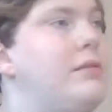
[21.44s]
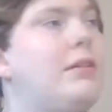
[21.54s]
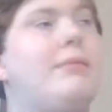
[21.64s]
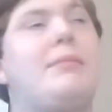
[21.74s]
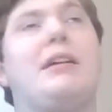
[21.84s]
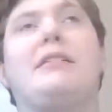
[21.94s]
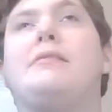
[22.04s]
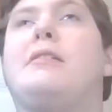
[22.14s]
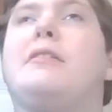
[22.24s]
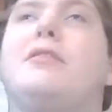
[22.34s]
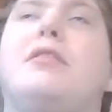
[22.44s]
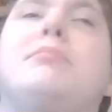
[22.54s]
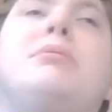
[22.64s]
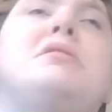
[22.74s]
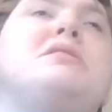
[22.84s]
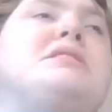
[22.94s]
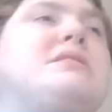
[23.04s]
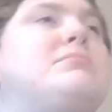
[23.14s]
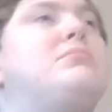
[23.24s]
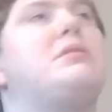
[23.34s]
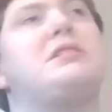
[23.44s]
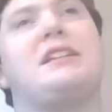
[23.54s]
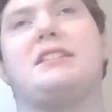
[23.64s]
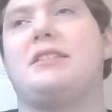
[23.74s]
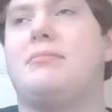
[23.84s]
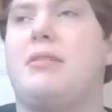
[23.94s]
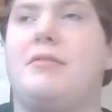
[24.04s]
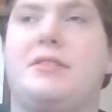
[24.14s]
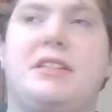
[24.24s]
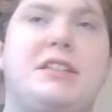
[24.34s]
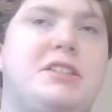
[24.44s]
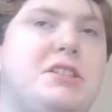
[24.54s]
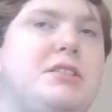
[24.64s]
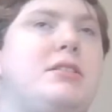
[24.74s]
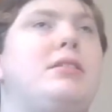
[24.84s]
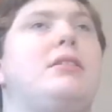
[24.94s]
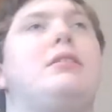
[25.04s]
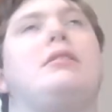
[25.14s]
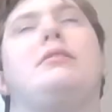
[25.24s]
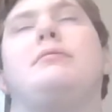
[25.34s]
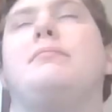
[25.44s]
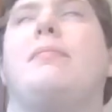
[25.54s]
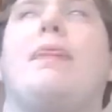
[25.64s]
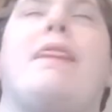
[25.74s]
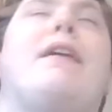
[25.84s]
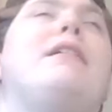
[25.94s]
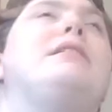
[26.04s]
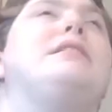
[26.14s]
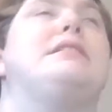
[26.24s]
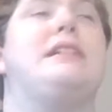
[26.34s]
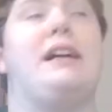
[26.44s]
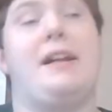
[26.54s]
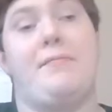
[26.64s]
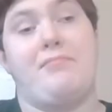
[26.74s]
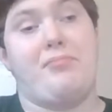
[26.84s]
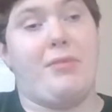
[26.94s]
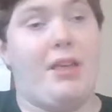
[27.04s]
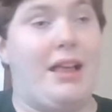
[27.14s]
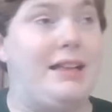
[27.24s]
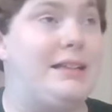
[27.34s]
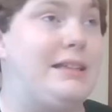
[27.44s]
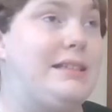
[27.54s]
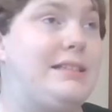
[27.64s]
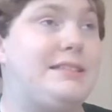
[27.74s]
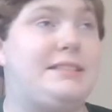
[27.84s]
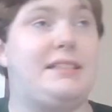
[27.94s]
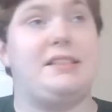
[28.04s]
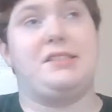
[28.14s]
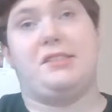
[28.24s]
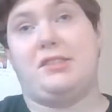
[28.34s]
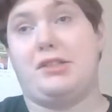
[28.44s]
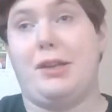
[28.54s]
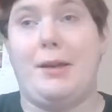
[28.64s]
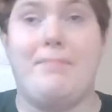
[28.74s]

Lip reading: on my winnable bros, some bros guys of the Maverick Nation. Hmm, uh, this is.